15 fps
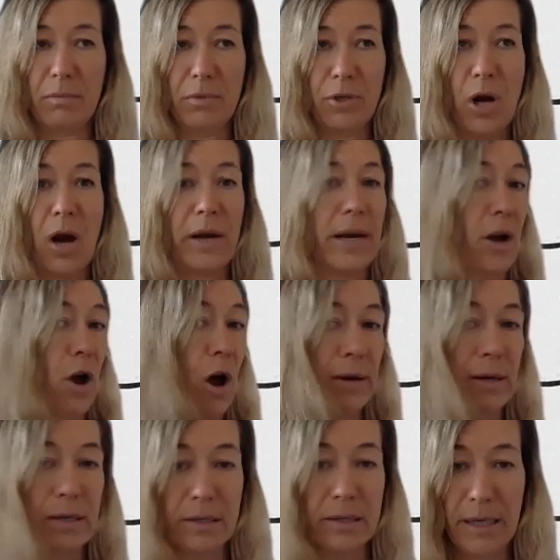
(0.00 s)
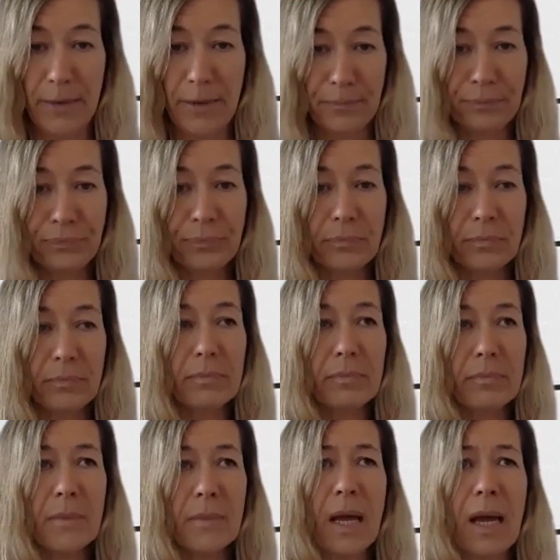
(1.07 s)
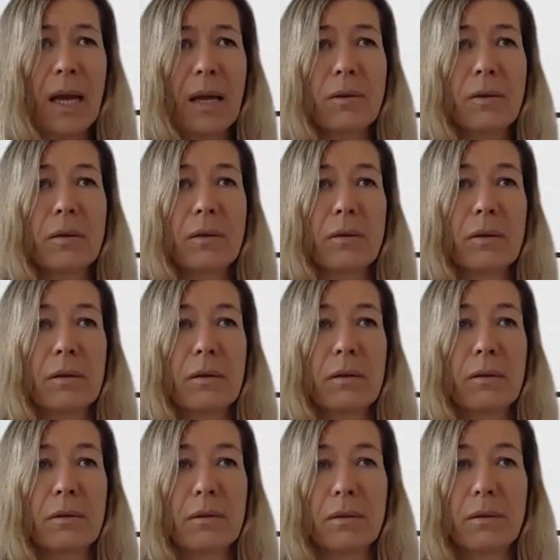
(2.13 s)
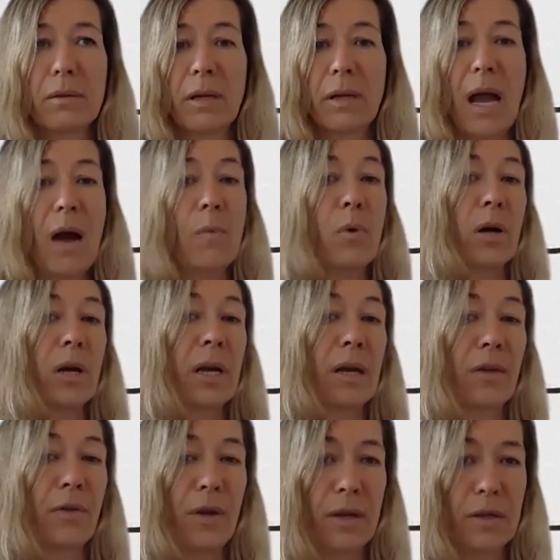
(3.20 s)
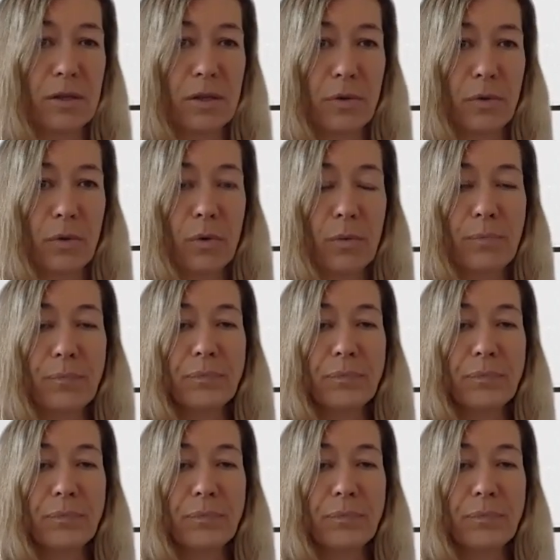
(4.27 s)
talking honestly and working things through.